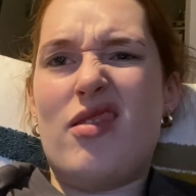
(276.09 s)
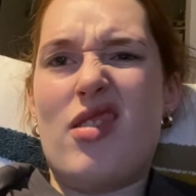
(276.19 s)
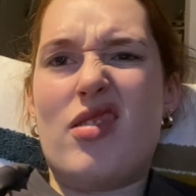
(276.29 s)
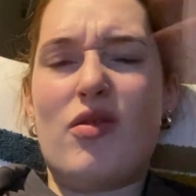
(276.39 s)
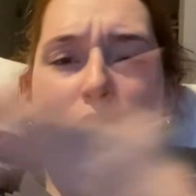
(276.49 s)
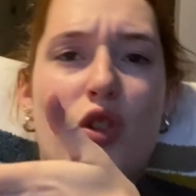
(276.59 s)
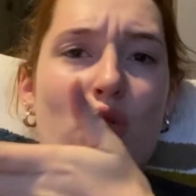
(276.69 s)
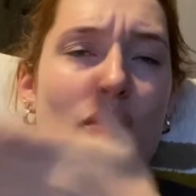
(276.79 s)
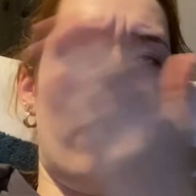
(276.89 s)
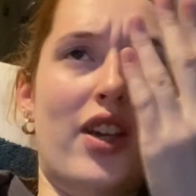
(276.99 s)
Let's put
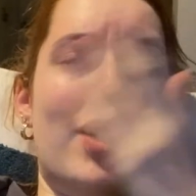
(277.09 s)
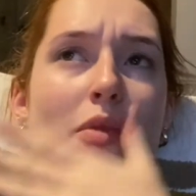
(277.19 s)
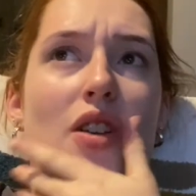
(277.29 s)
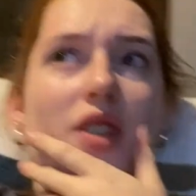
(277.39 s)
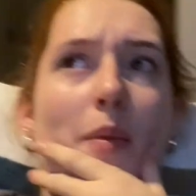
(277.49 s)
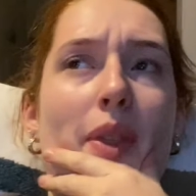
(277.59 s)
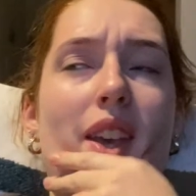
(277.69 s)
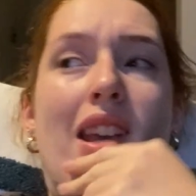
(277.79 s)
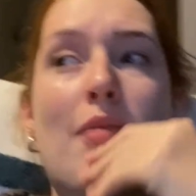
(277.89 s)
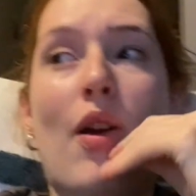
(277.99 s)
on a face mask. I'm
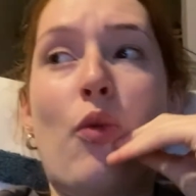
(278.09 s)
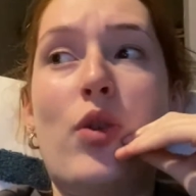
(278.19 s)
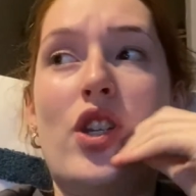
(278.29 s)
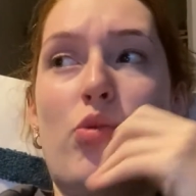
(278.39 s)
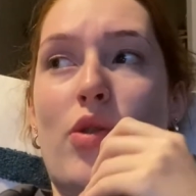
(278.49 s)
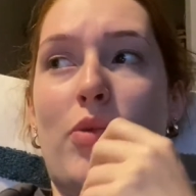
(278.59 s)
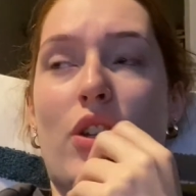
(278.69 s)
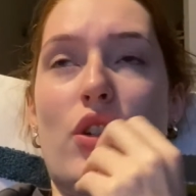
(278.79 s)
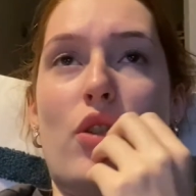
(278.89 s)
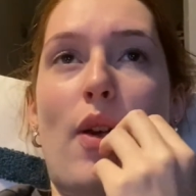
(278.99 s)
thinking about which one I'm going
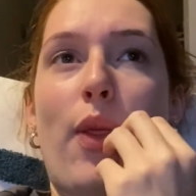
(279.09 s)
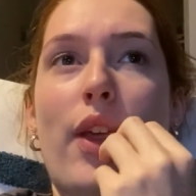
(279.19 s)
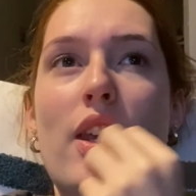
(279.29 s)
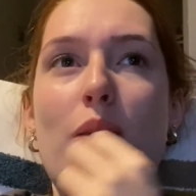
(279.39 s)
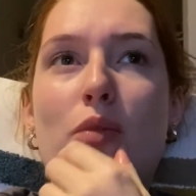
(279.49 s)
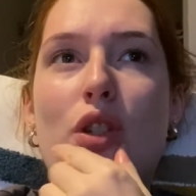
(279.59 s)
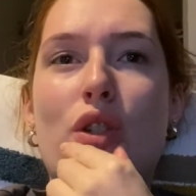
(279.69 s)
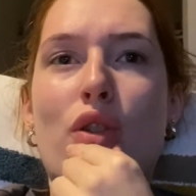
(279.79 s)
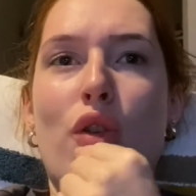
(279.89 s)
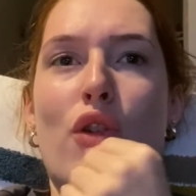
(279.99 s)
to do. I think I'm going to
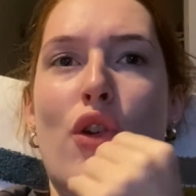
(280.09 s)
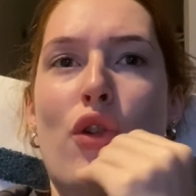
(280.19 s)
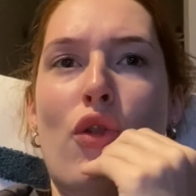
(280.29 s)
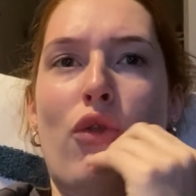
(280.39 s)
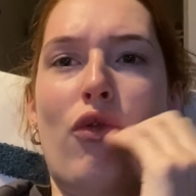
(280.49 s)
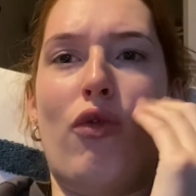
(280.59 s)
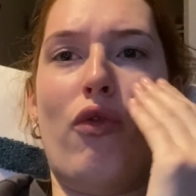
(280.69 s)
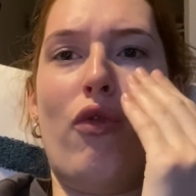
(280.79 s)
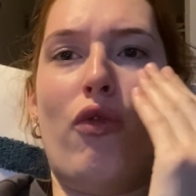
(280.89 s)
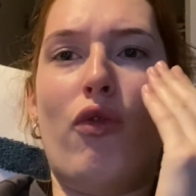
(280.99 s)
do the
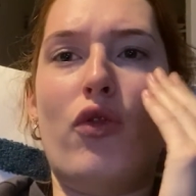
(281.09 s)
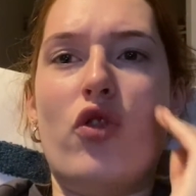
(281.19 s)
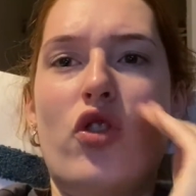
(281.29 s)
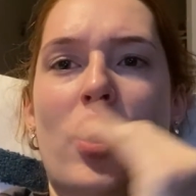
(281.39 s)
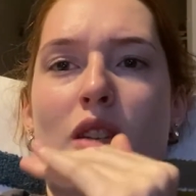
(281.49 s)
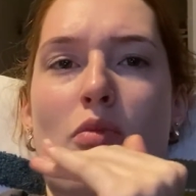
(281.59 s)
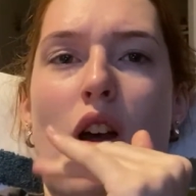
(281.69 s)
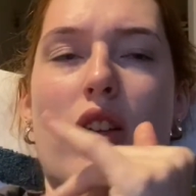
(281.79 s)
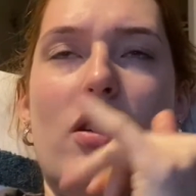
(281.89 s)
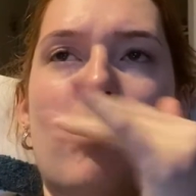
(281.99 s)
non-sheet
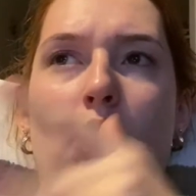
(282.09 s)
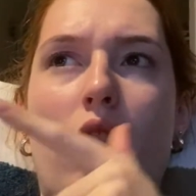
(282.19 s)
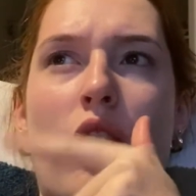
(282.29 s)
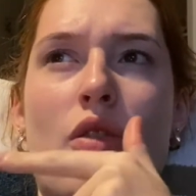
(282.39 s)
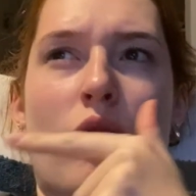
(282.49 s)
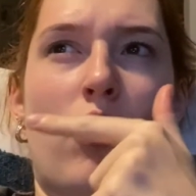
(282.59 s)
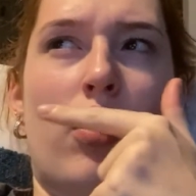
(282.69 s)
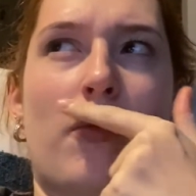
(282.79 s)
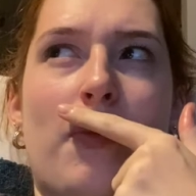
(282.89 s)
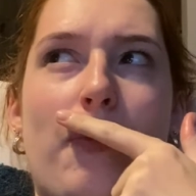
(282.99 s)
mask, but the other
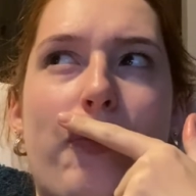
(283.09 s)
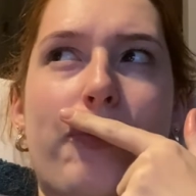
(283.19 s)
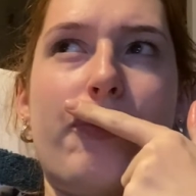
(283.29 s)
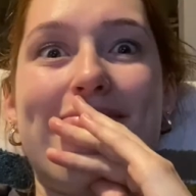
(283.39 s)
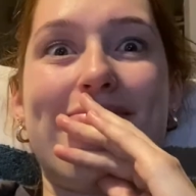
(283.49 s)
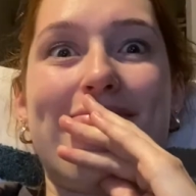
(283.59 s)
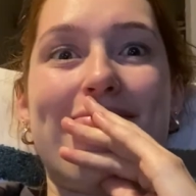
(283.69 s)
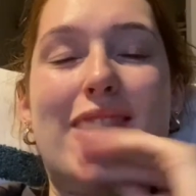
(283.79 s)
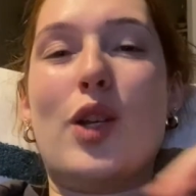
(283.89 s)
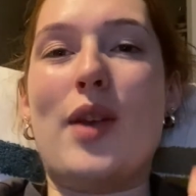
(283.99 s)
one.
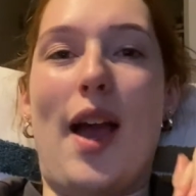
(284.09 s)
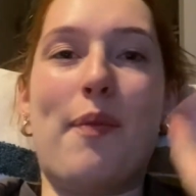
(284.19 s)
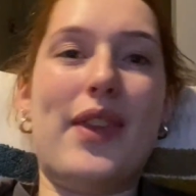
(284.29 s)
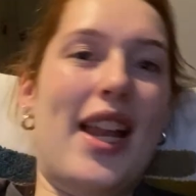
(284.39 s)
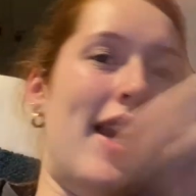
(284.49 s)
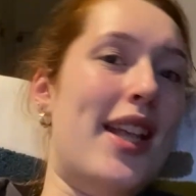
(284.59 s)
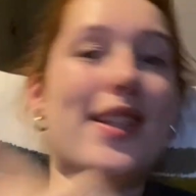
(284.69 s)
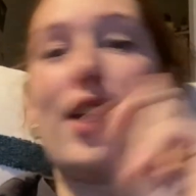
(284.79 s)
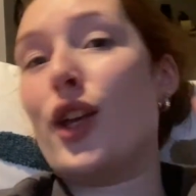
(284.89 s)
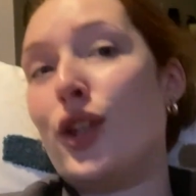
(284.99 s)
So yeah, let's
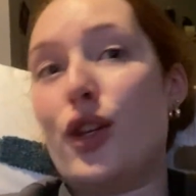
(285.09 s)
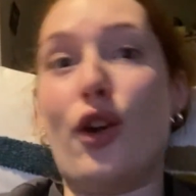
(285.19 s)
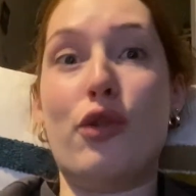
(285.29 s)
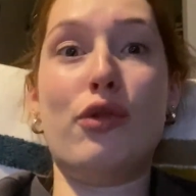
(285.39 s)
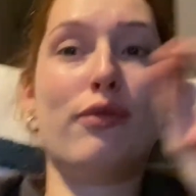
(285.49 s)
go.